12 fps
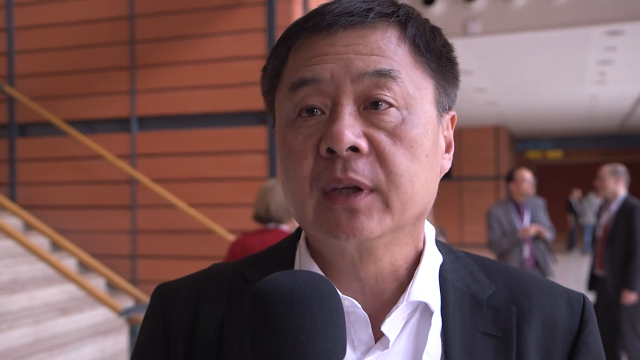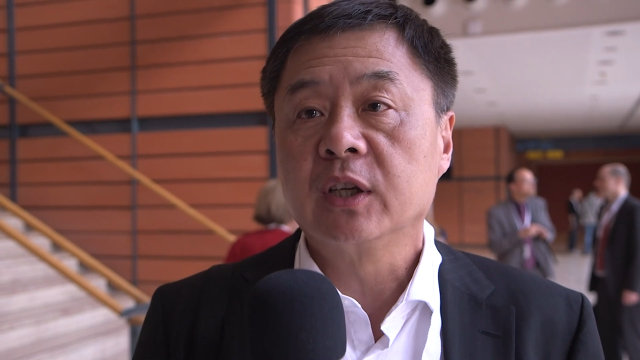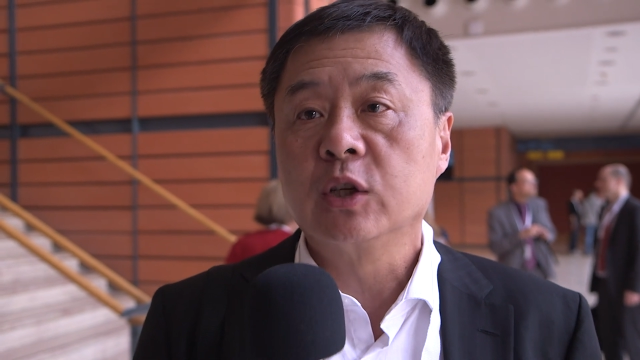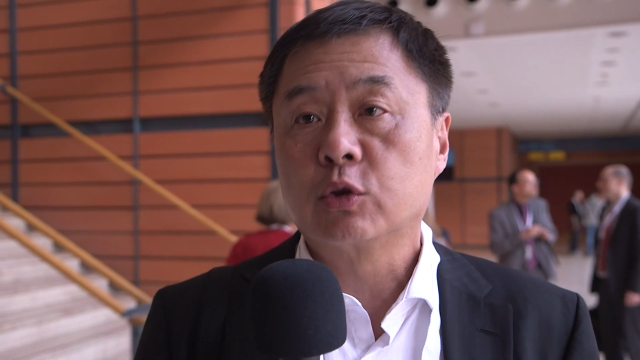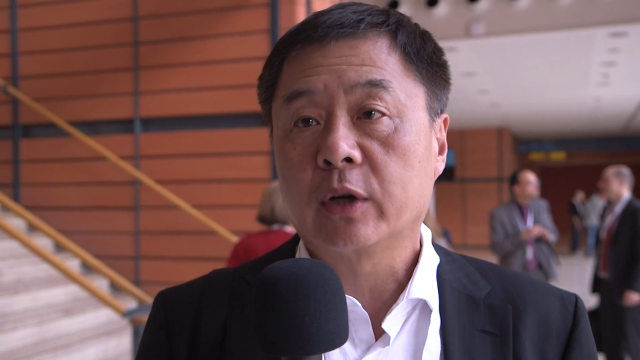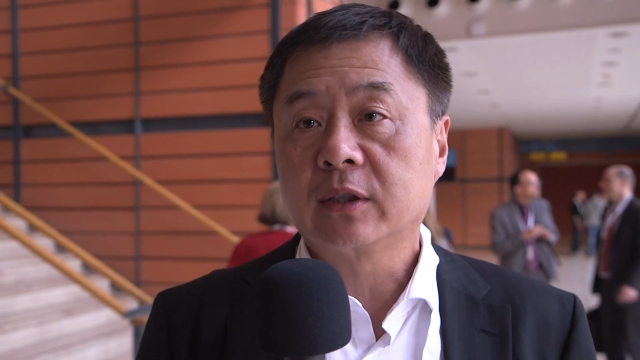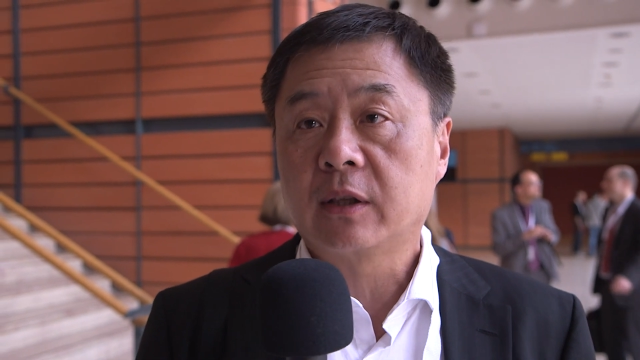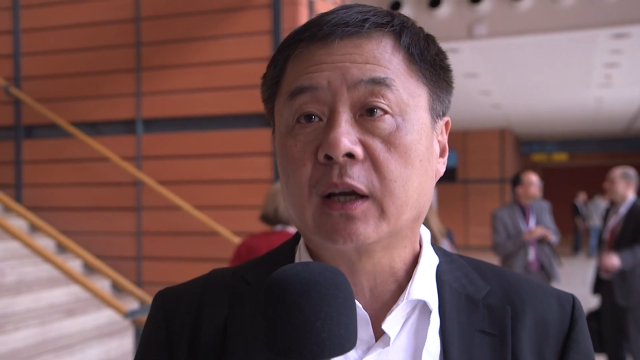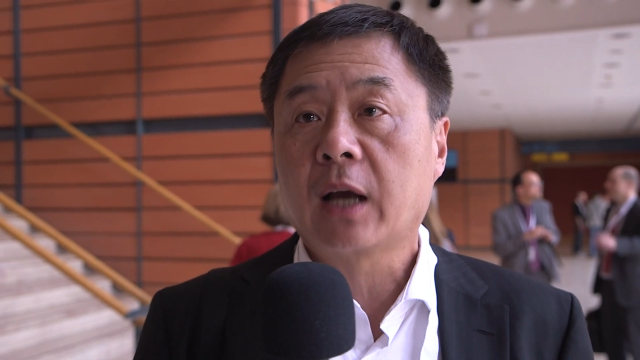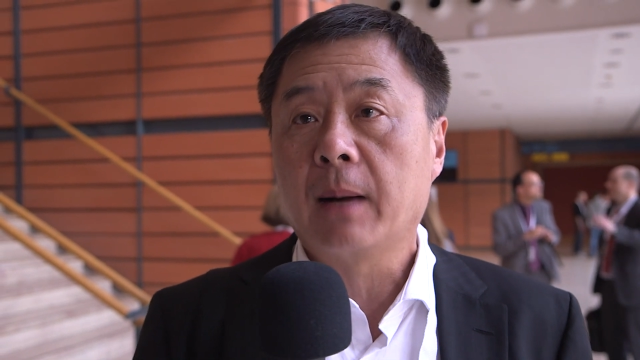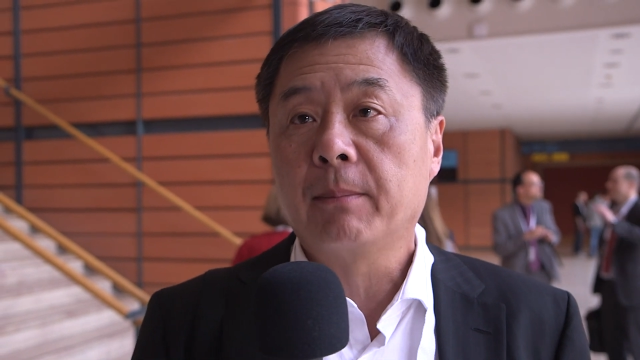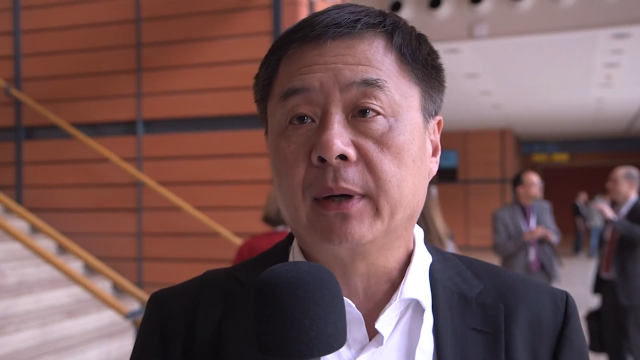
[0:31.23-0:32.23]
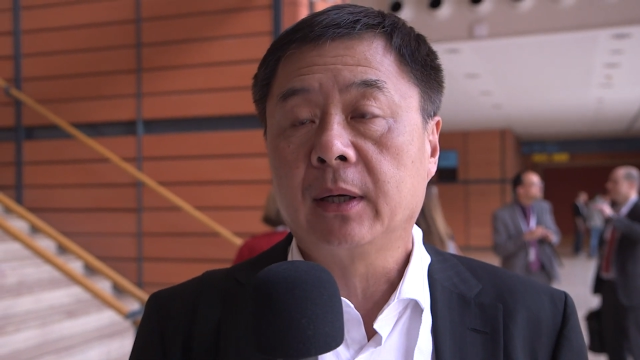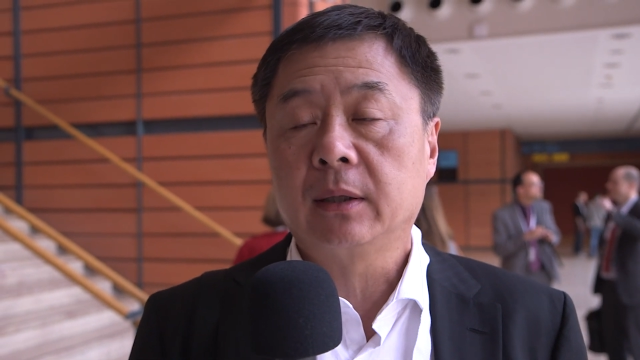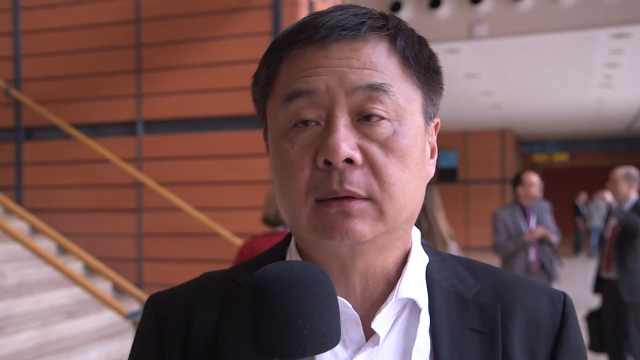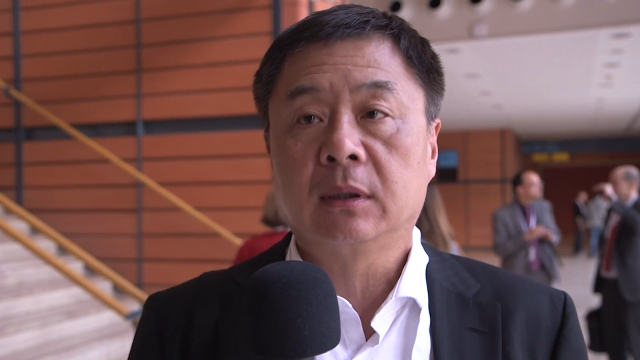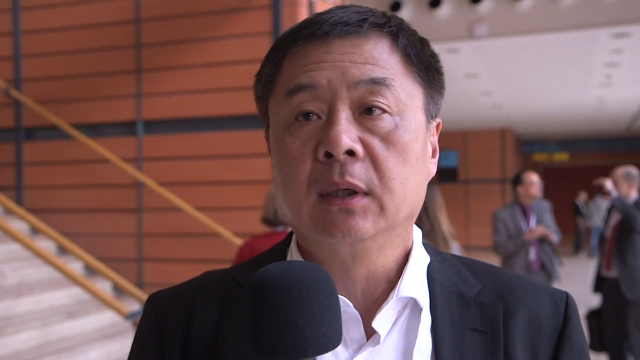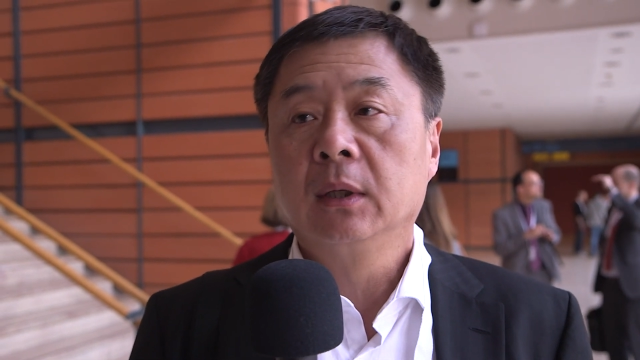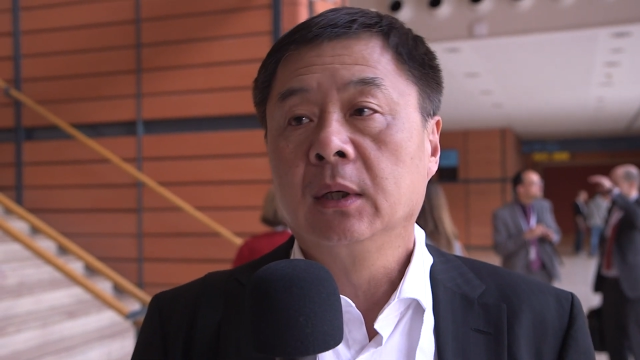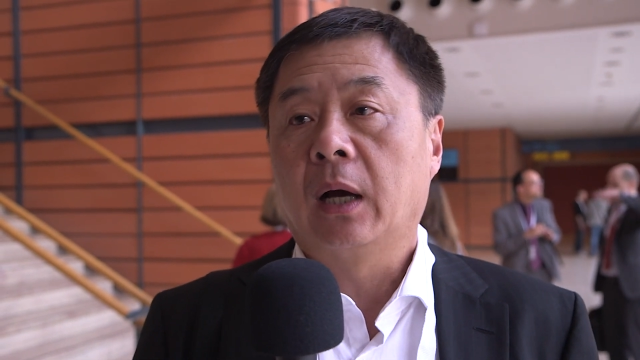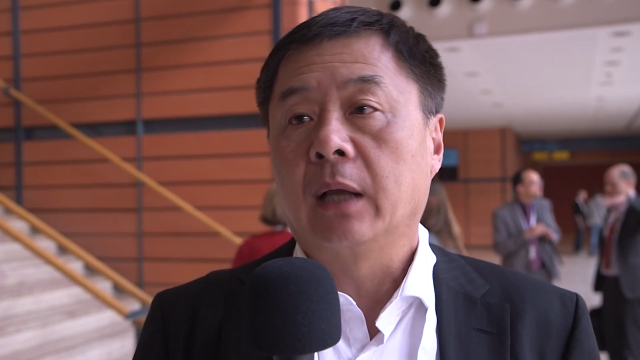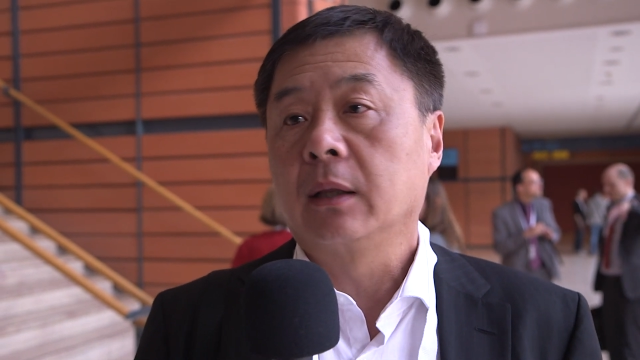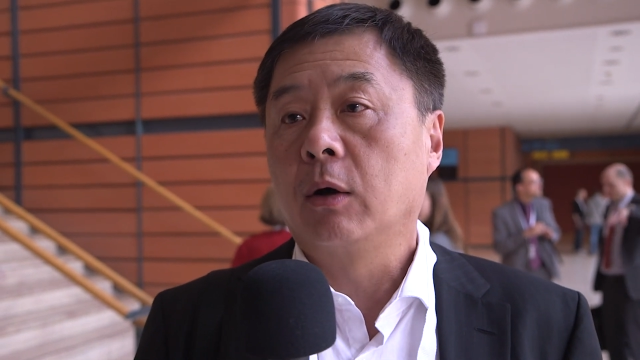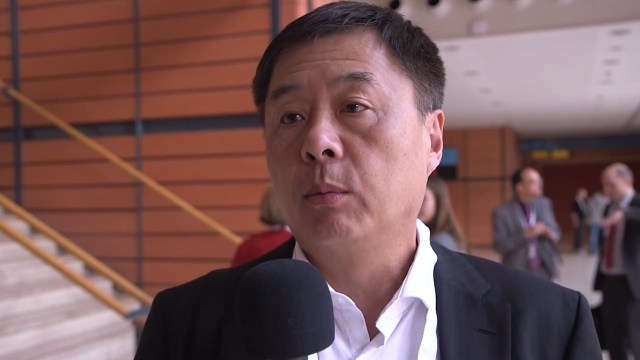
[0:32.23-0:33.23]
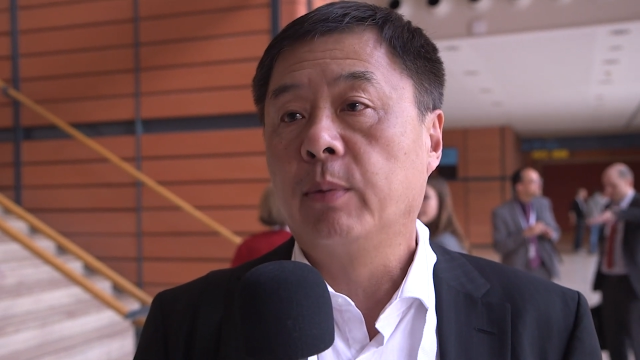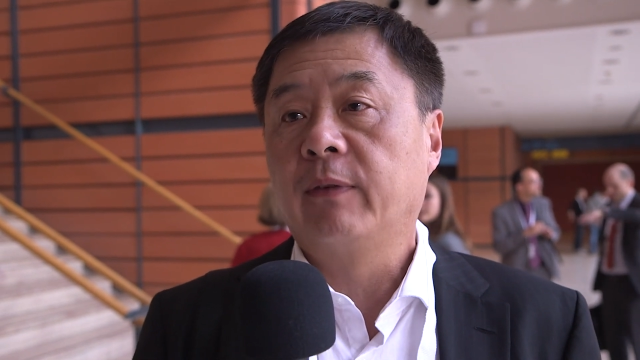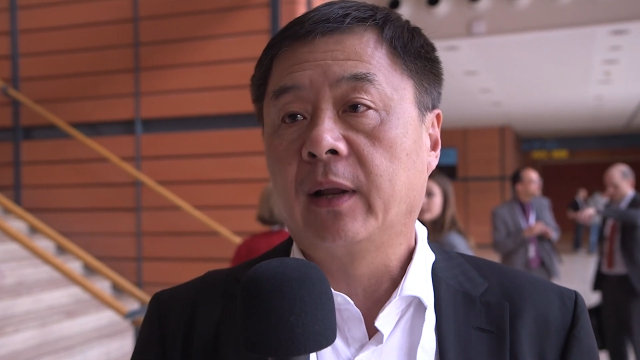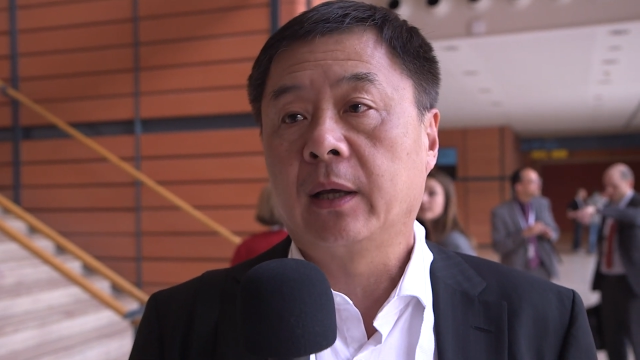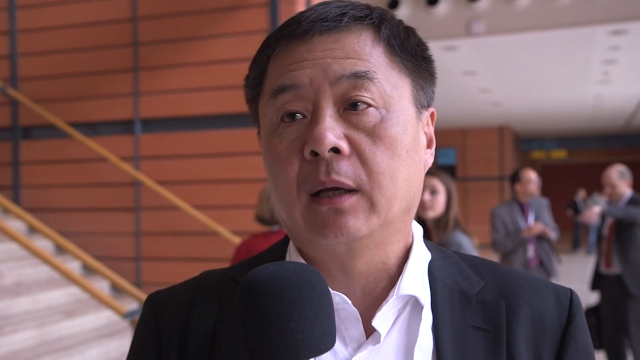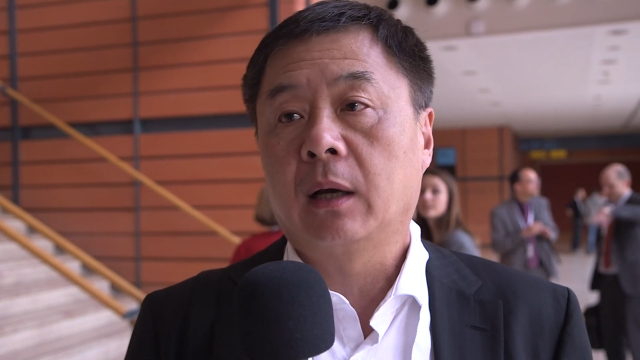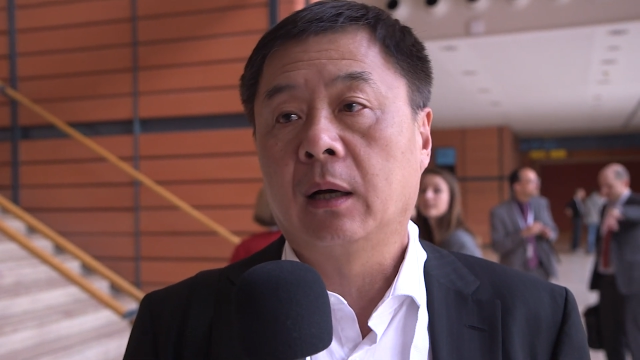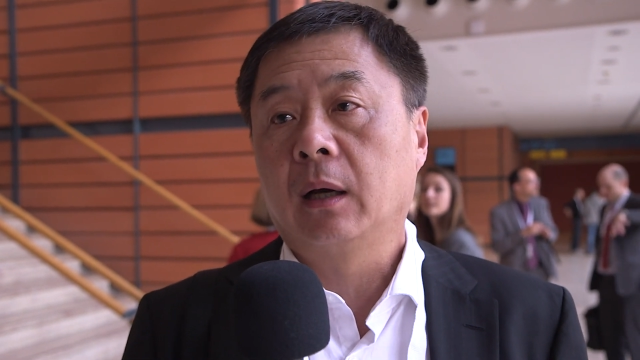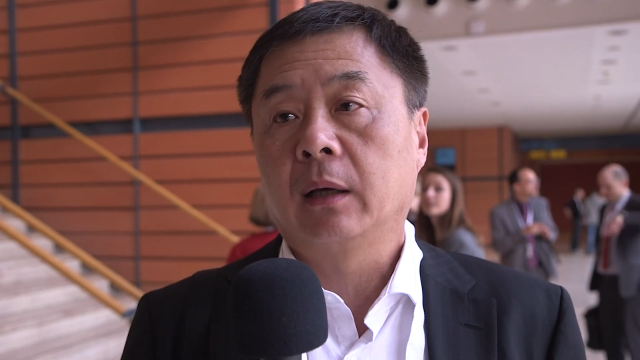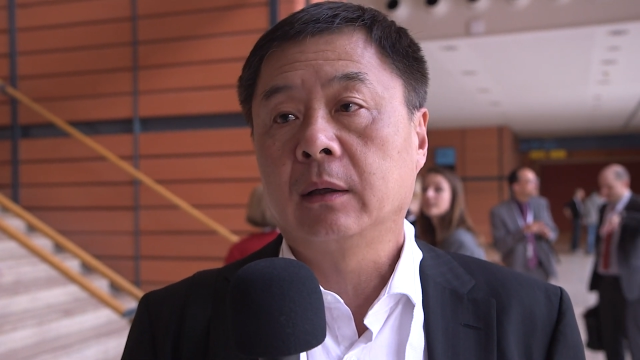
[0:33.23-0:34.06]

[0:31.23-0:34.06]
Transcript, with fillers: interesting companies and hopefully uh,